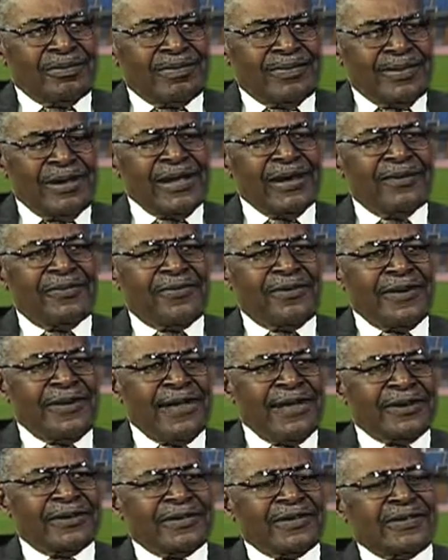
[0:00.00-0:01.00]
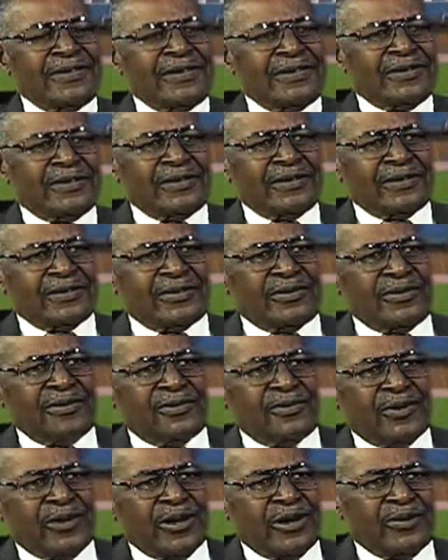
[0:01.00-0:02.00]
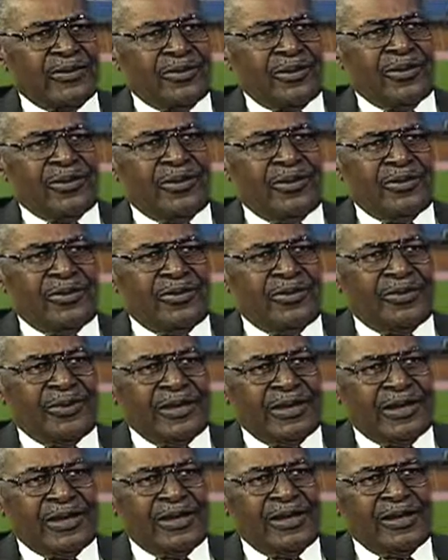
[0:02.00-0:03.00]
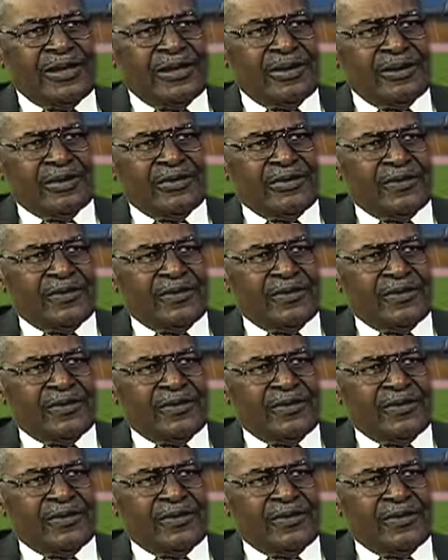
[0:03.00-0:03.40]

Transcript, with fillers: bona fide assistants to work with you within the